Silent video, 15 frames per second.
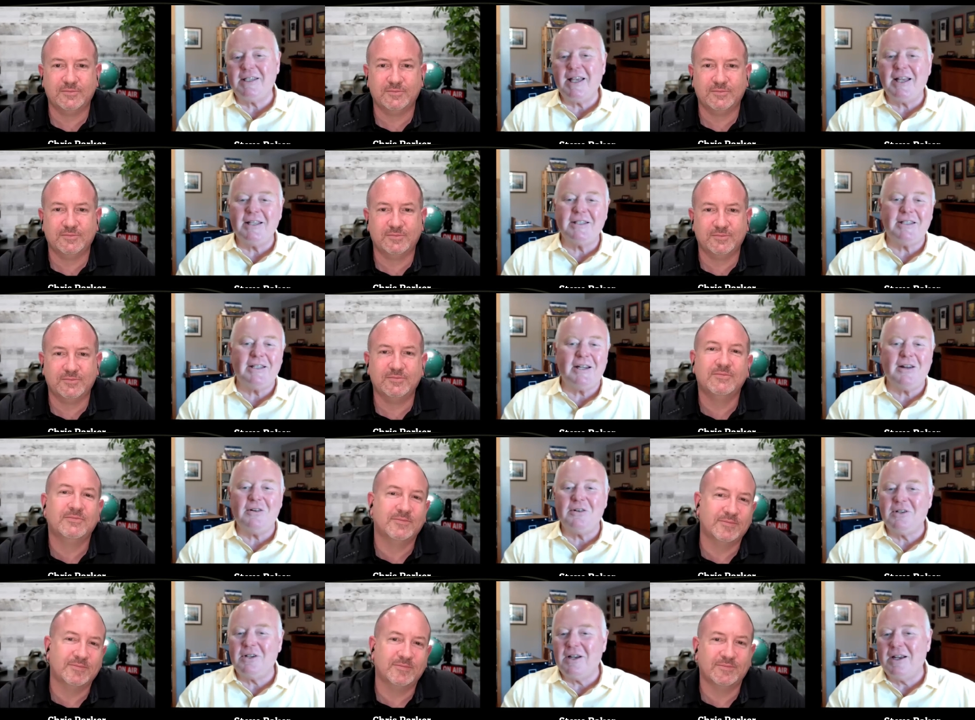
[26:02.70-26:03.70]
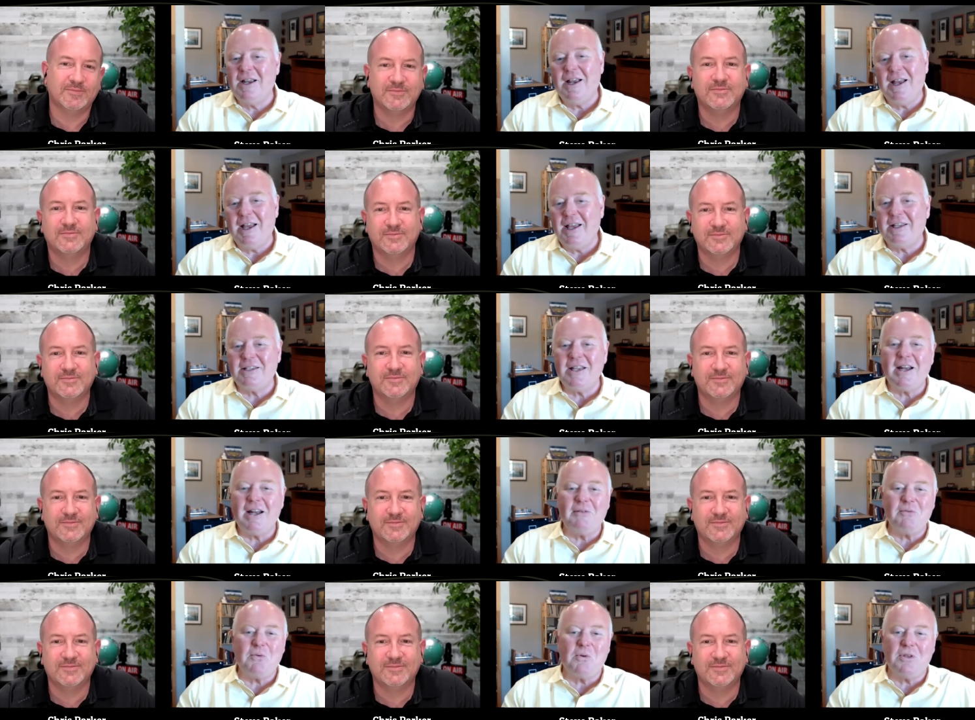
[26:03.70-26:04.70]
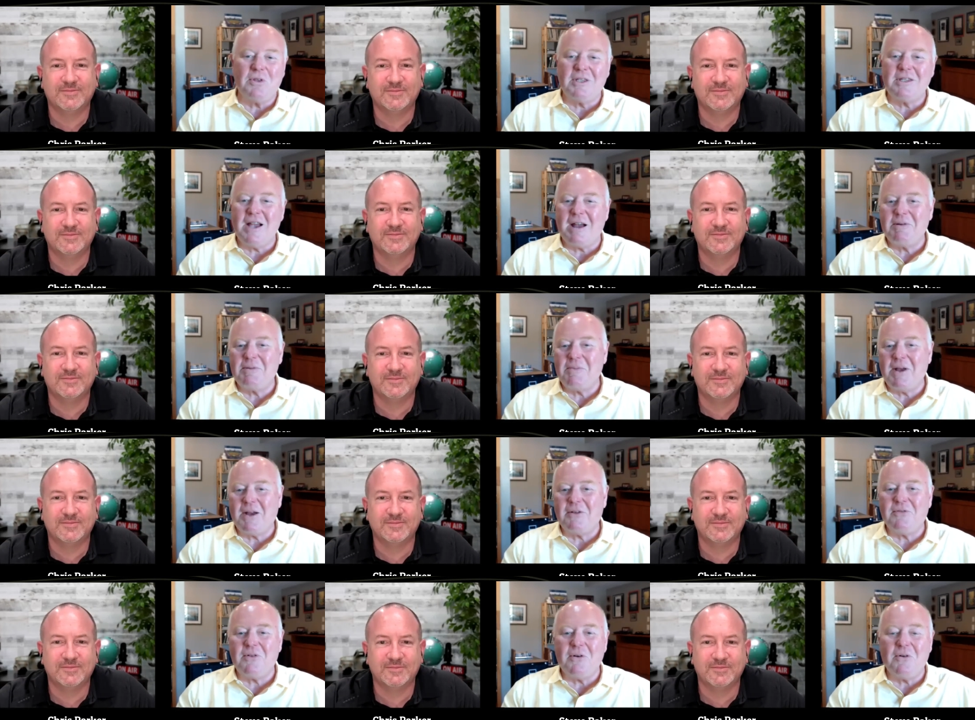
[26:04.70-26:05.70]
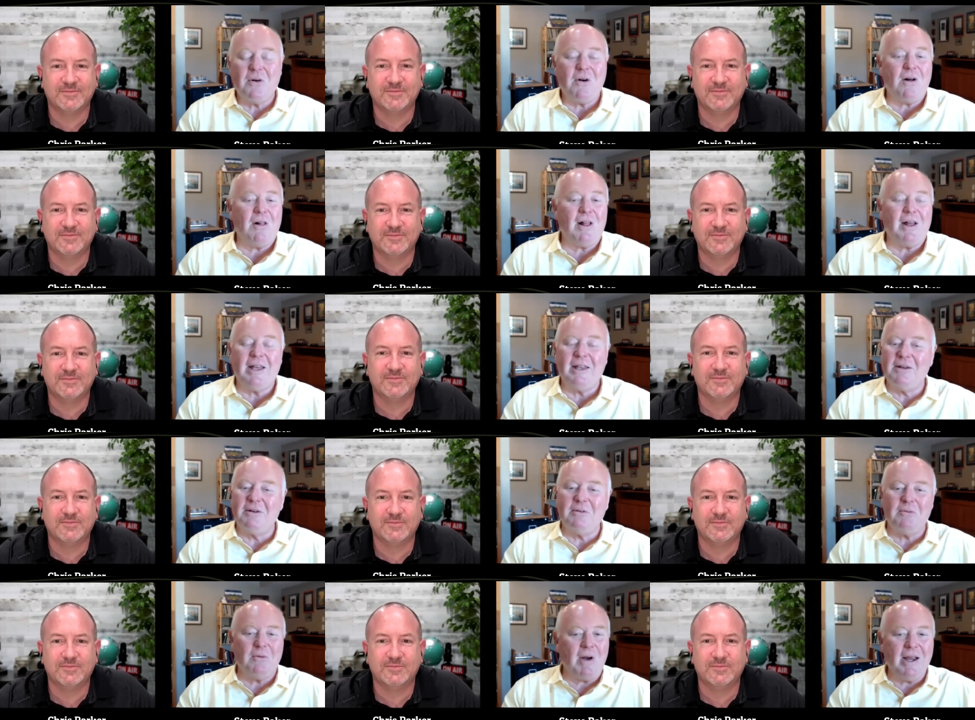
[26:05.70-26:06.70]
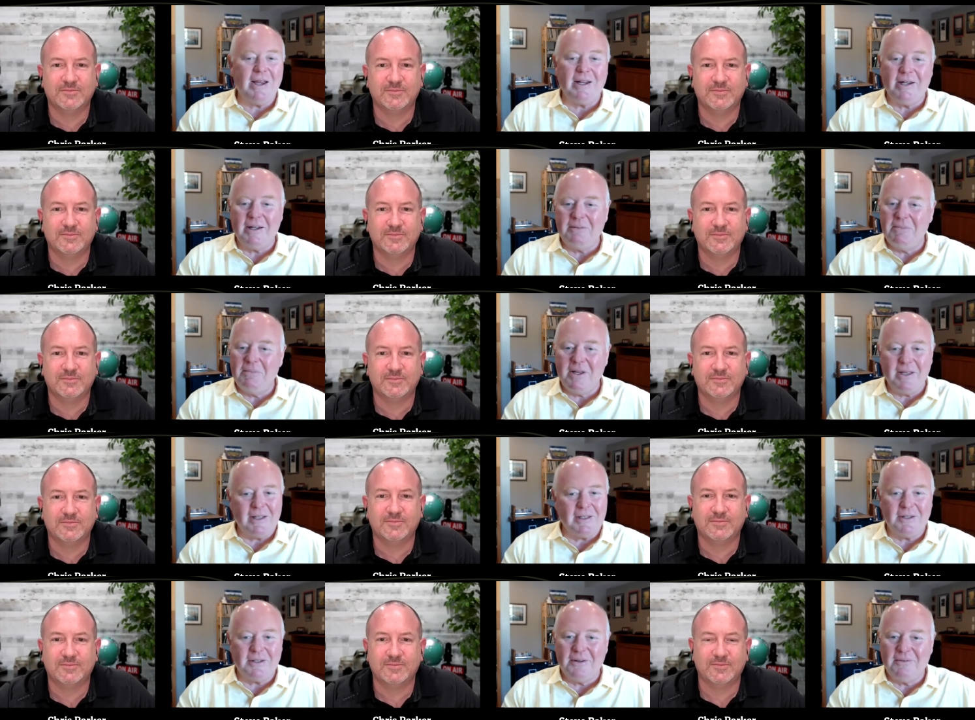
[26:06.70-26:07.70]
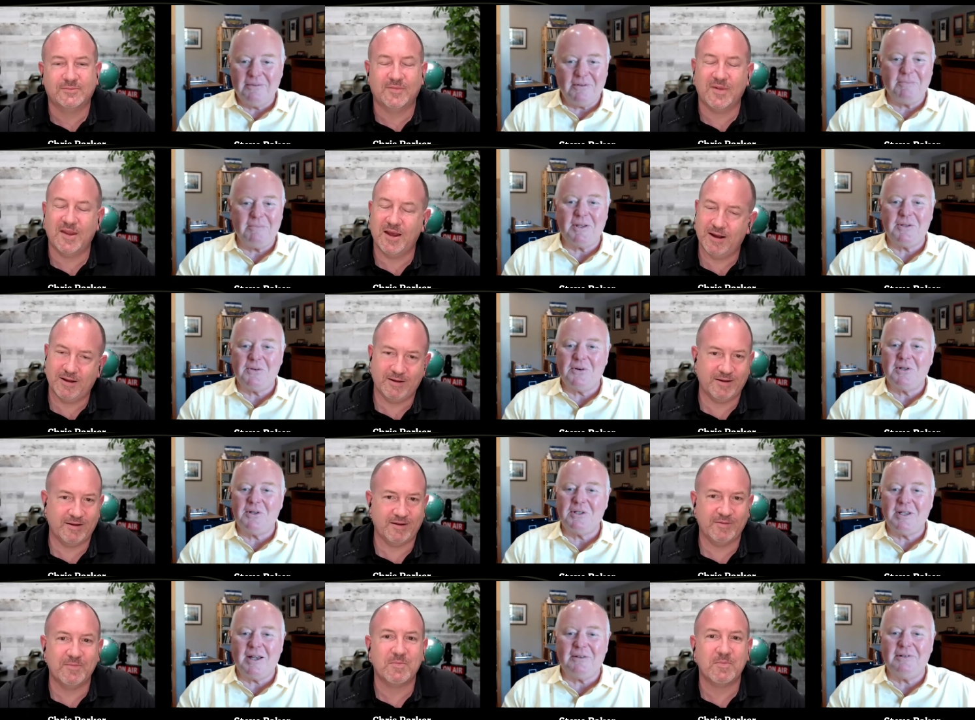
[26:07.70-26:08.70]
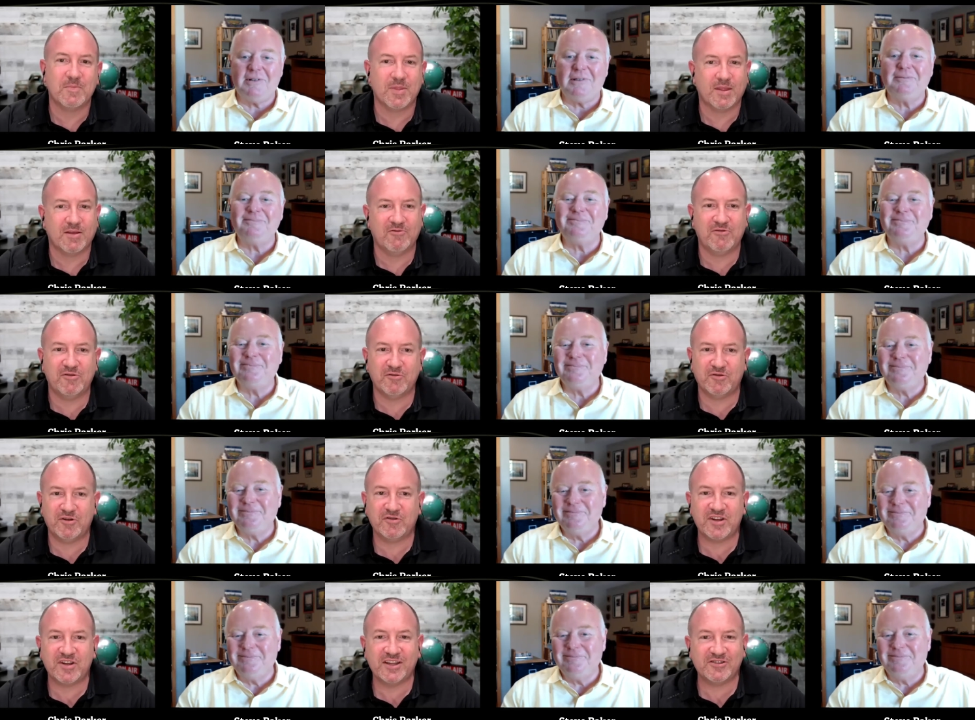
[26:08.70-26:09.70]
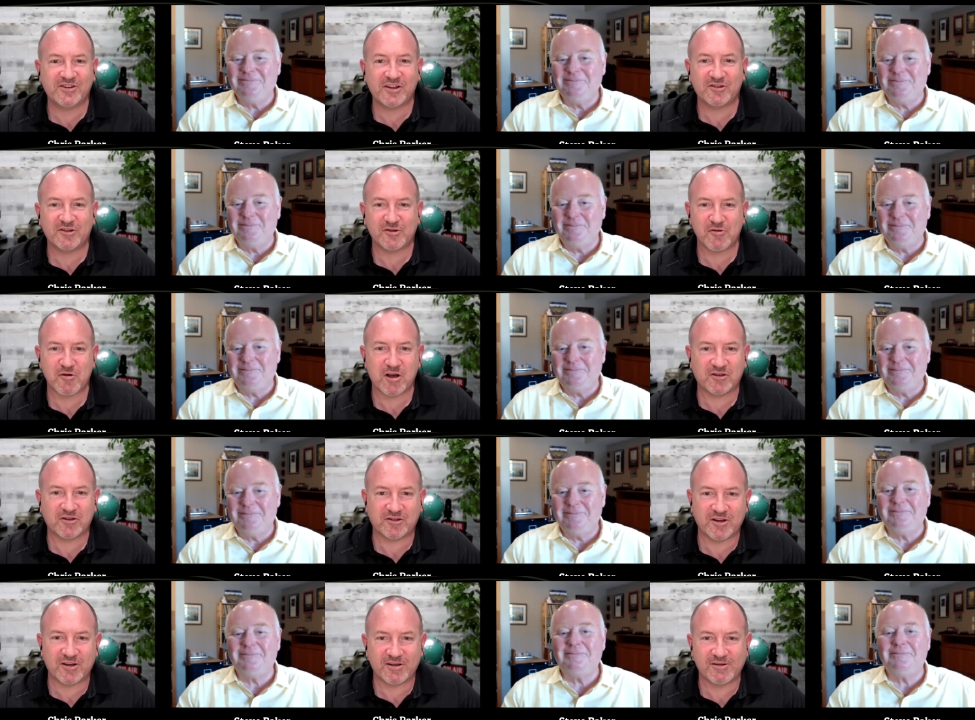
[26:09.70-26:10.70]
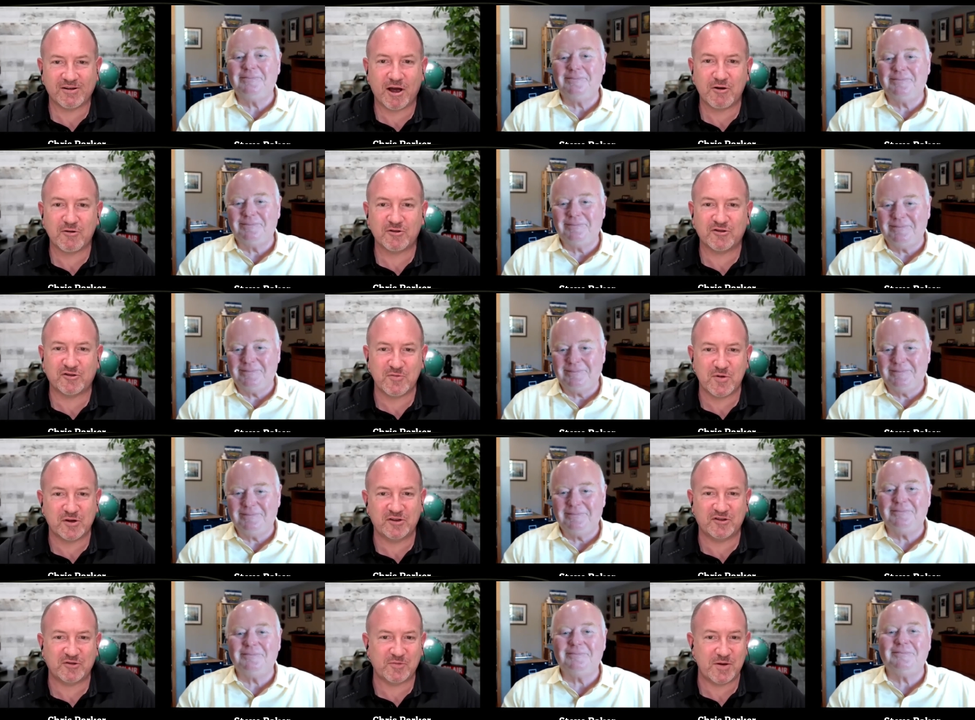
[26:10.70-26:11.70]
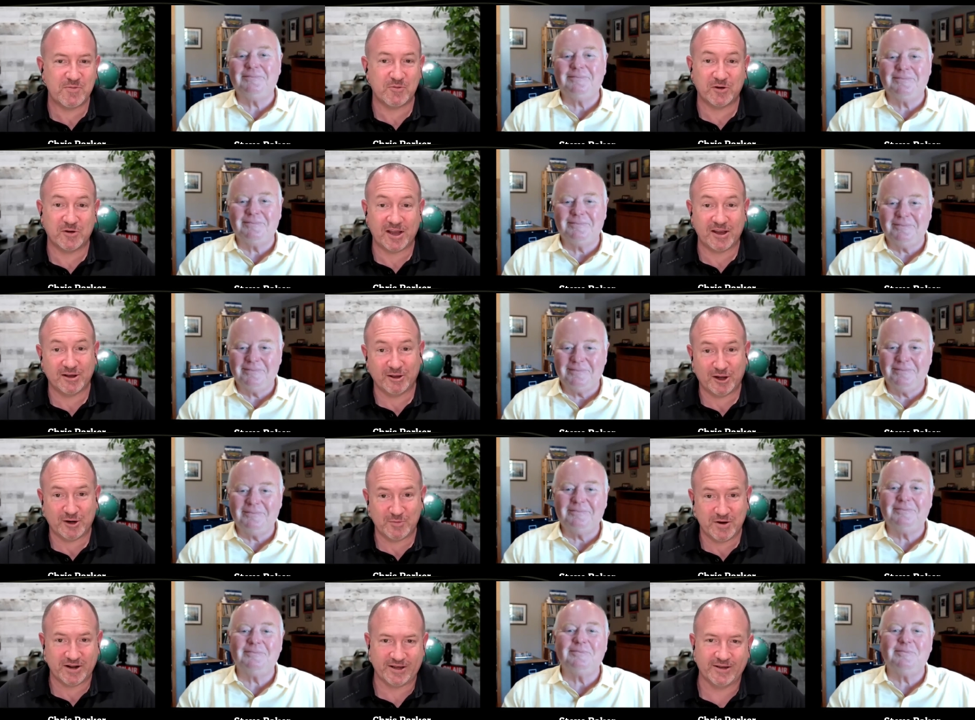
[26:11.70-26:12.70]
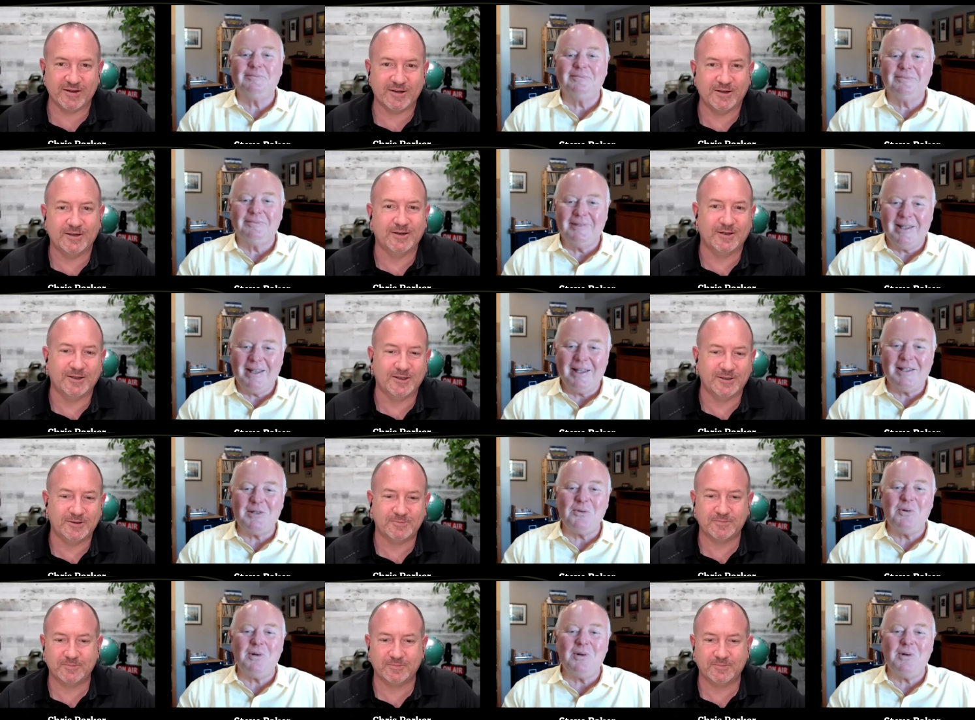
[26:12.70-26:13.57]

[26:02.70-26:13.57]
Speaker 1: cents, you know, it's not even worth the time to make a phone call. And they're raking in millions
Speaker 2: from this sort of stuff. 15 cents across uh, hundreds of millions of people will get you a lot of money.
Speaker 1: Yes, it